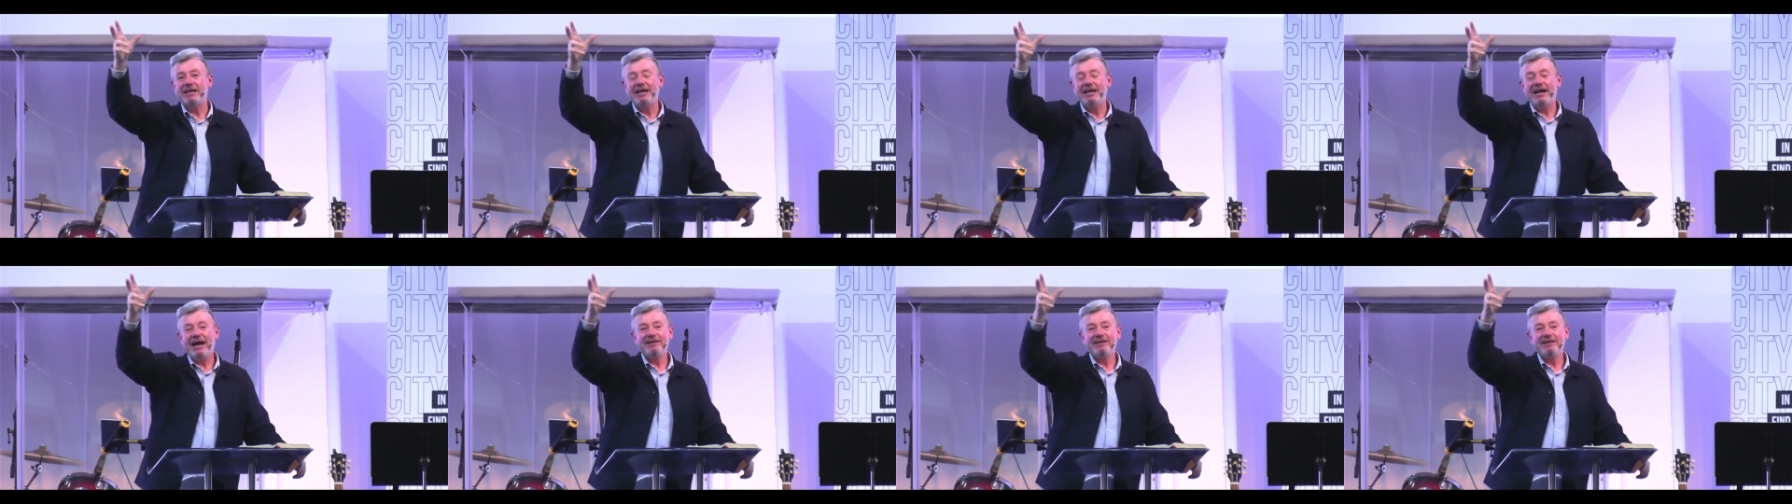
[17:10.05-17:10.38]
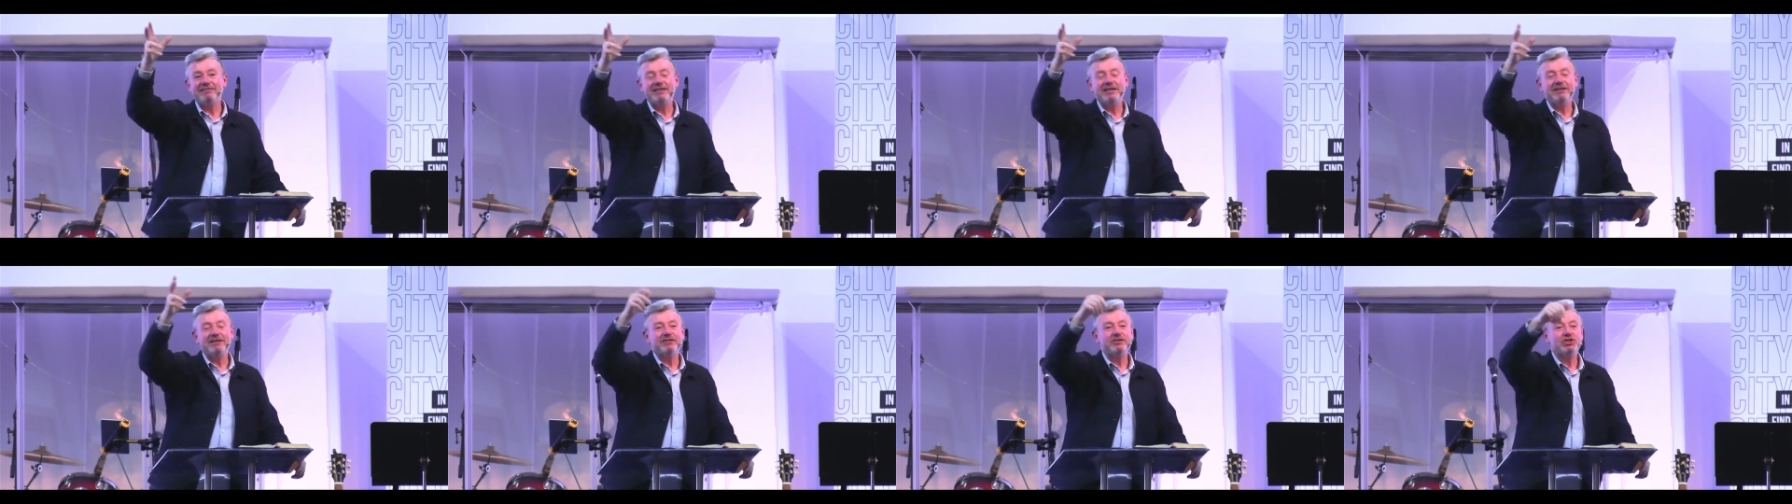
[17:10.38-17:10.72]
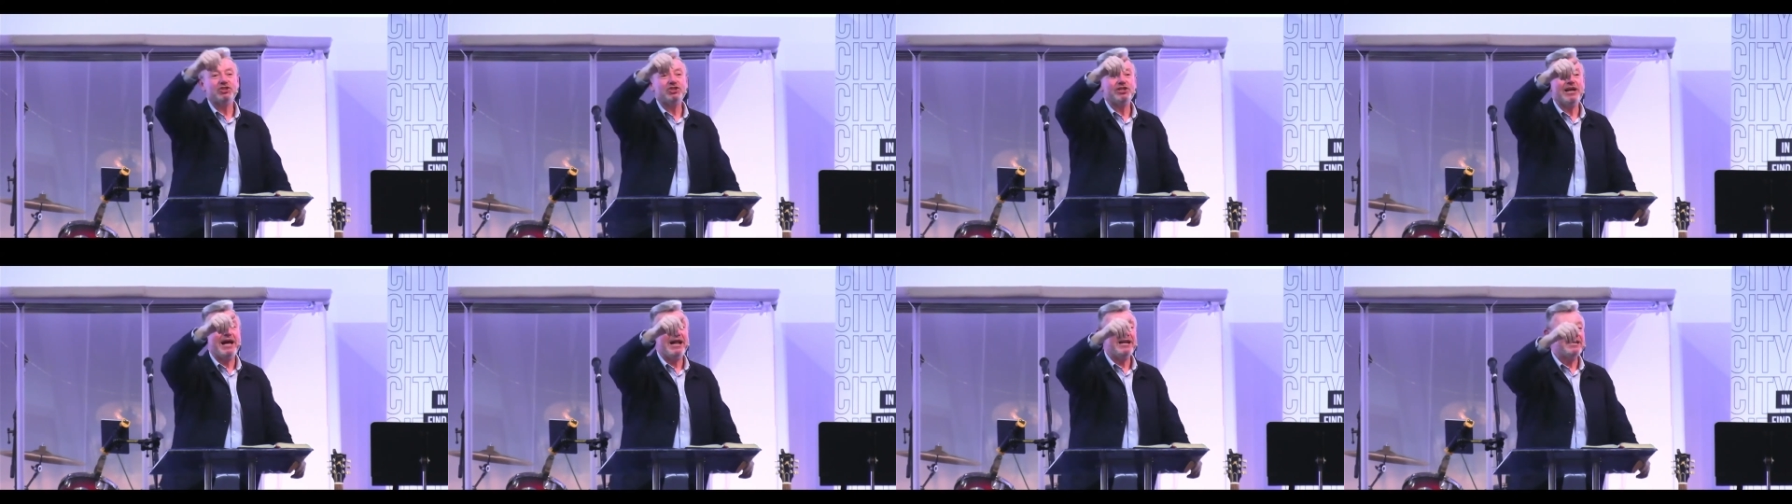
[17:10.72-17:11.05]
I think the
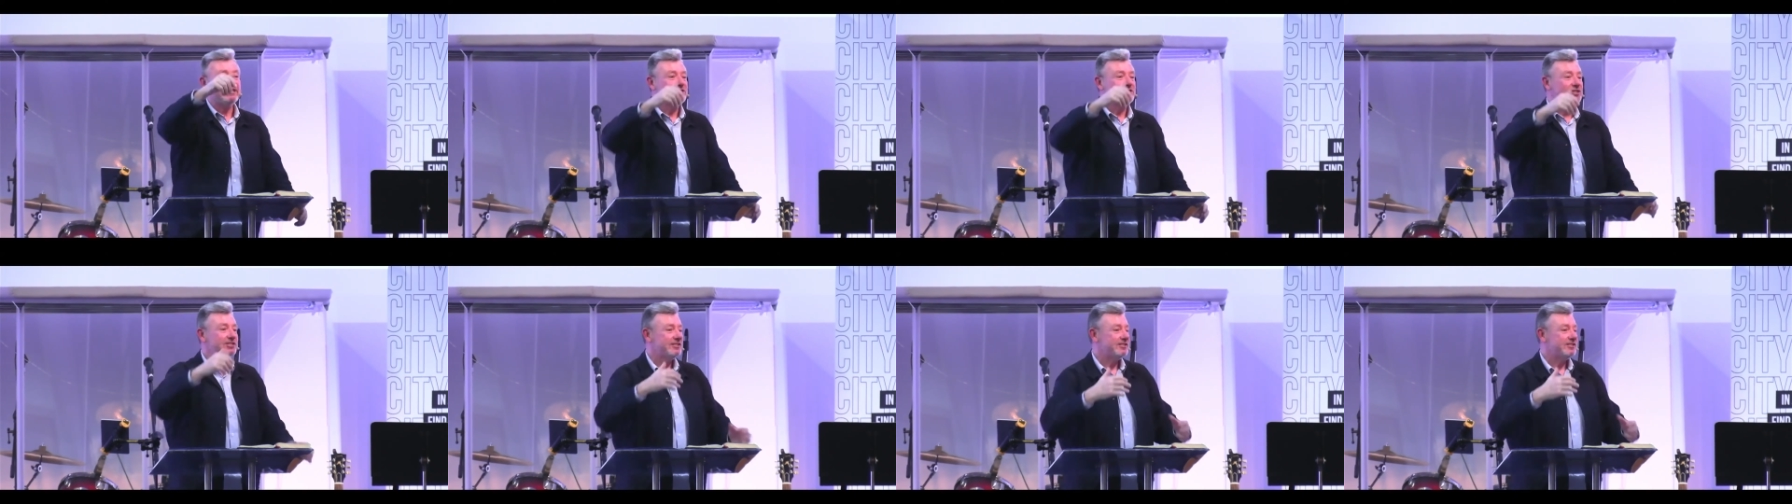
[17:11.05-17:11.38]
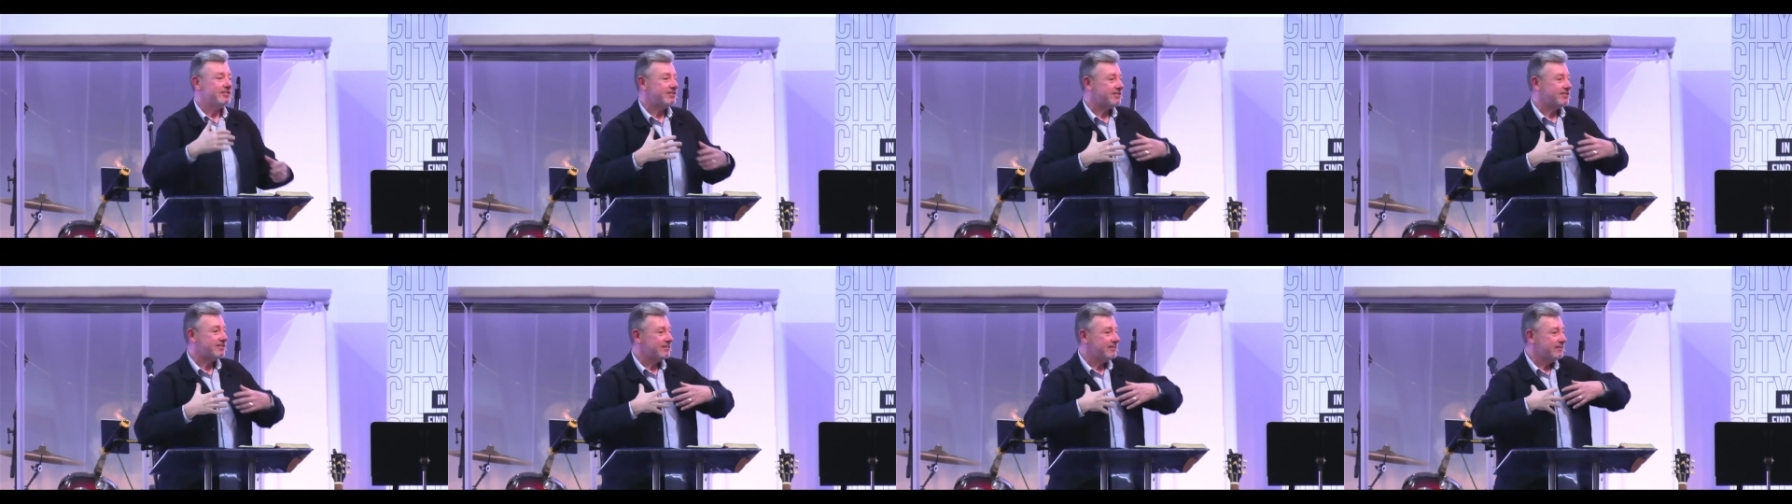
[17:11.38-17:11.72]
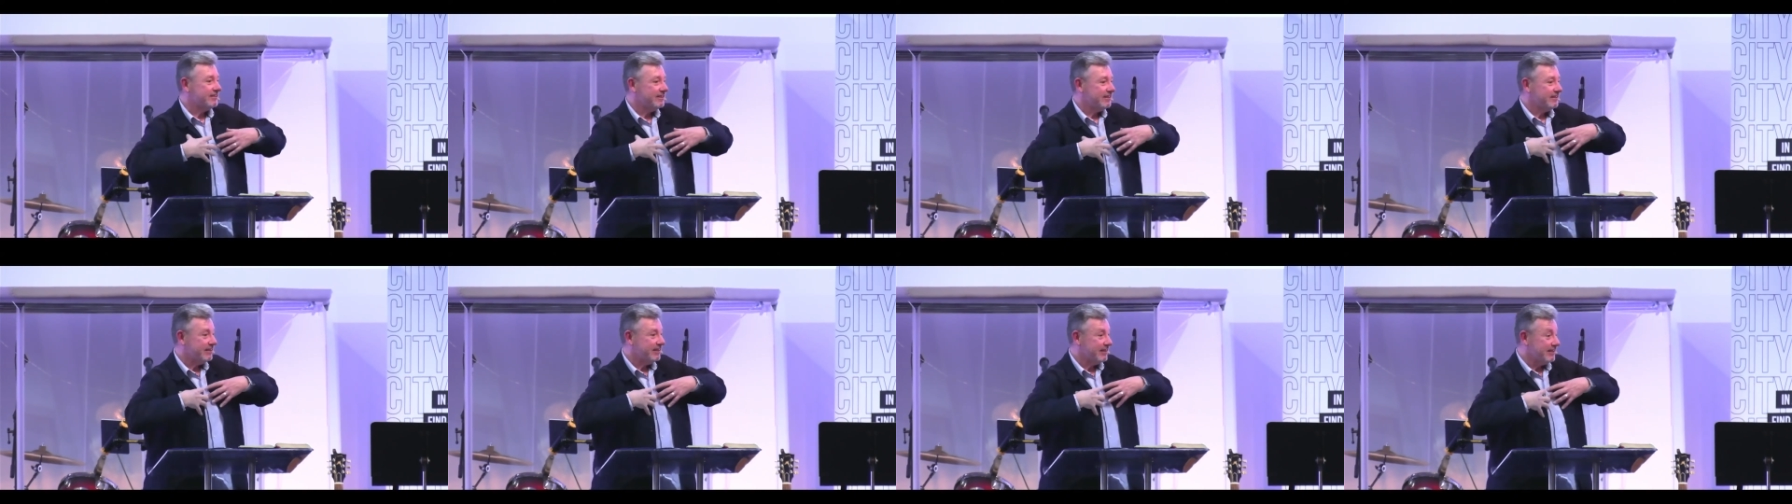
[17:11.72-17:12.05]
challenge is,
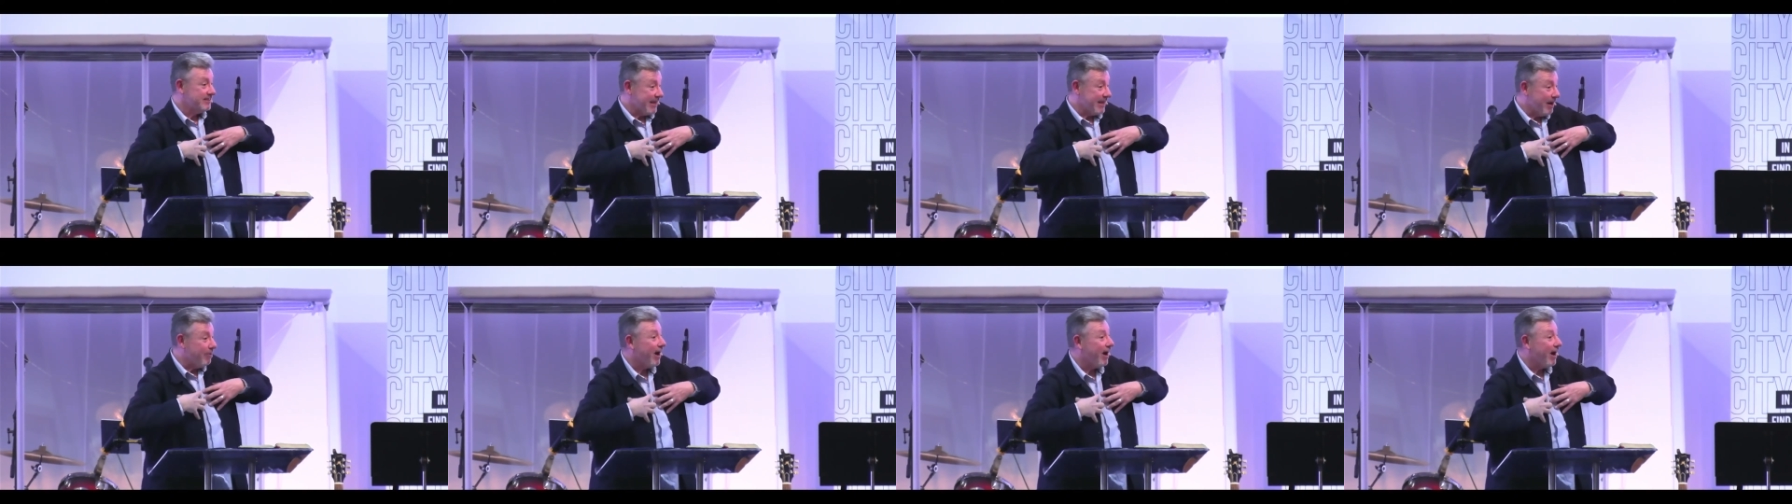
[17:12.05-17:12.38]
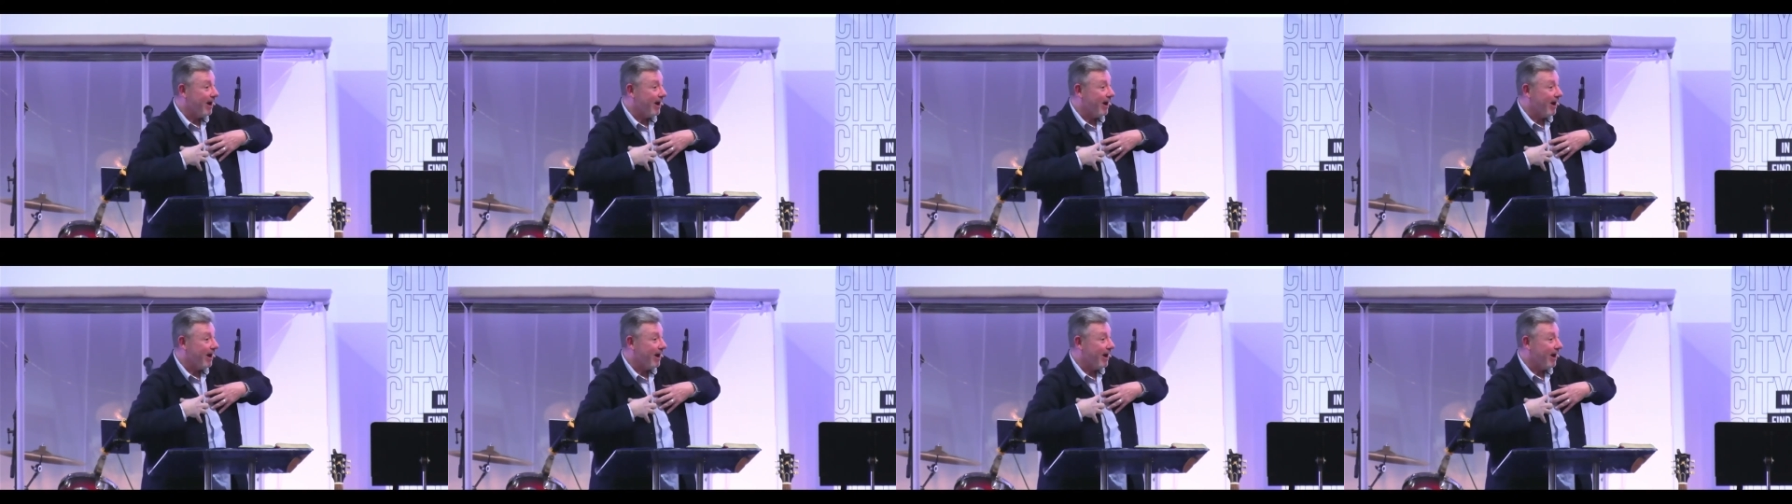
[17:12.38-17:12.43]
is our